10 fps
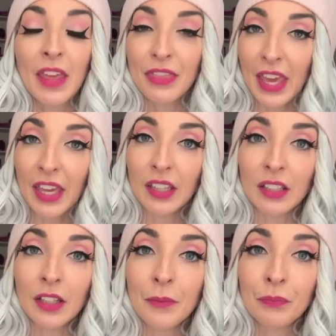
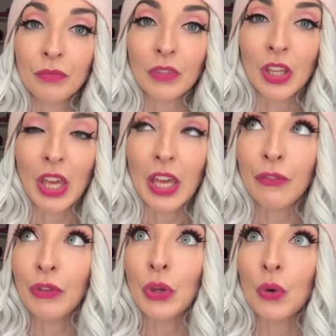then
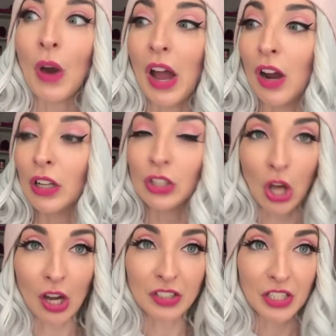if you are
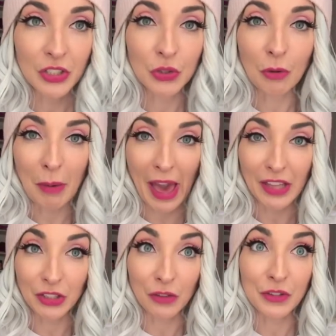locked into a
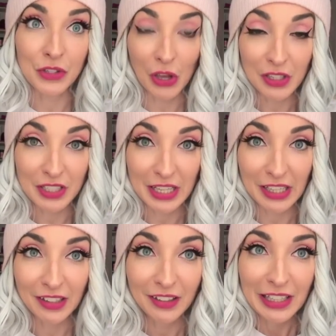pattern of
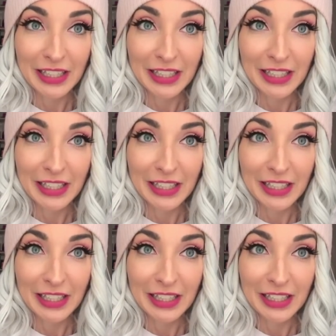certainty,